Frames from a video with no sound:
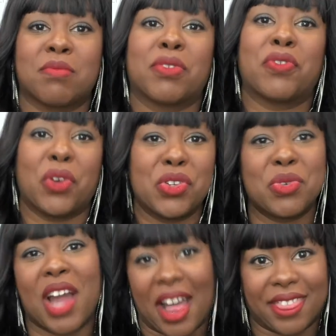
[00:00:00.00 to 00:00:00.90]
before you
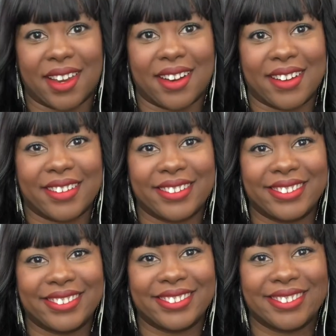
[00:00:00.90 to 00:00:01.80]
got there.
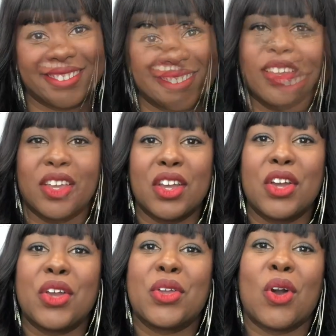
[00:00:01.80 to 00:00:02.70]

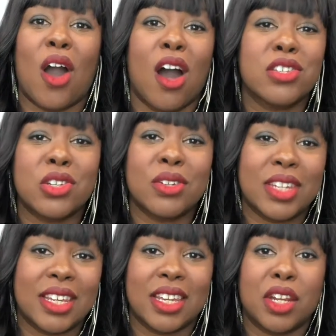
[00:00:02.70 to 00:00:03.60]
You'll also
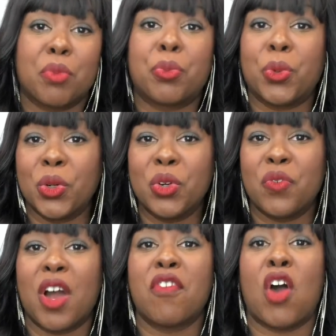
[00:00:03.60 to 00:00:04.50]
need proof
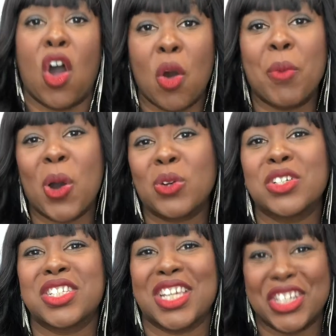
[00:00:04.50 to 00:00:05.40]
of
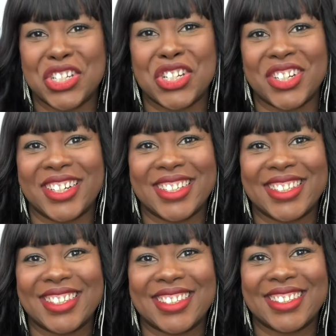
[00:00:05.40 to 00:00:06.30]
homeowner's insurance.
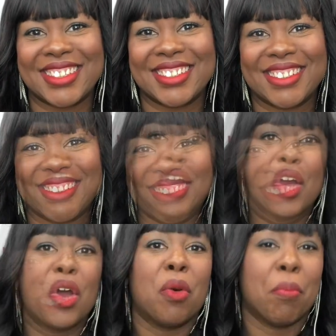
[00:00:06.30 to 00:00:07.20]

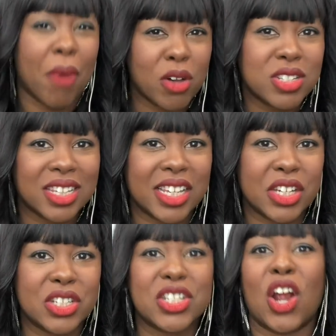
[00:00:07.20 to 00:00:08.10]
Most
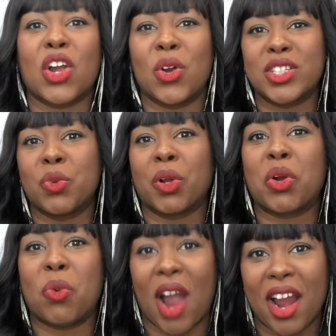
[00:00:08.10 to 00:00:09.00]
lenders are going to
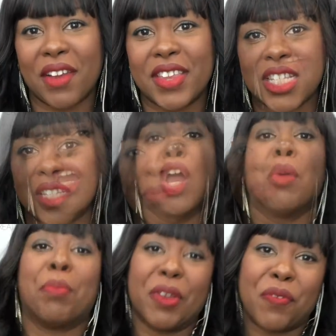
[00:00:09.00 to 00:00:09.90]
require this
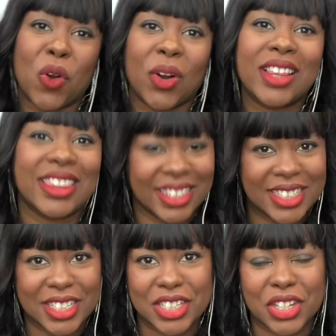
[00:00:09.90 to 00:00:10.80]
before
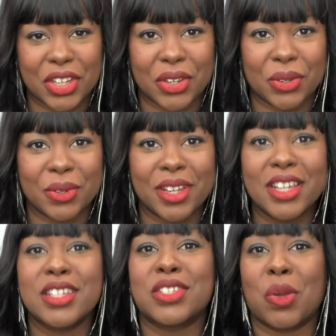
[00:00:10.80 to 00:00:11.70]
lending to you.
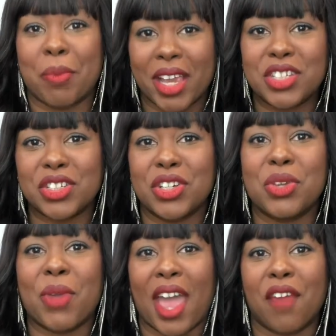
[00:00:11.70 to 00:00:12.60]
So make sure
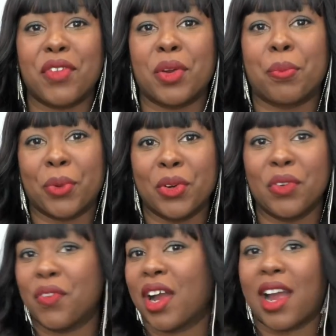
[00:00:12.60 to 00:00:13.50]
you have your
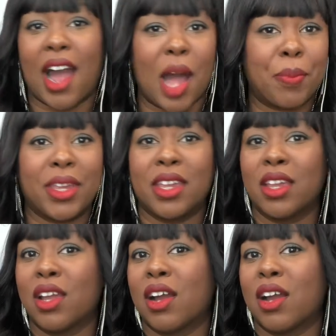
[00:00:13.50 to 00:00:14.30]
proof, a copy,